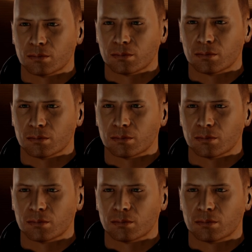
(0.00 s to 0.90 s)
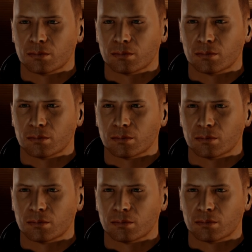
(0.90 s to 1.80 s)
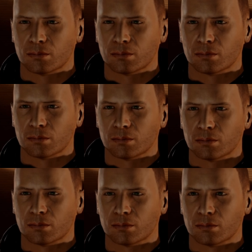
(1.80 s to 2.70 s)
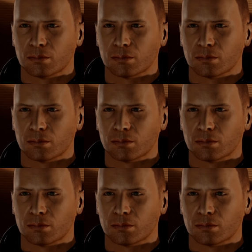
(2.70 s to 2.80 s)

(silence)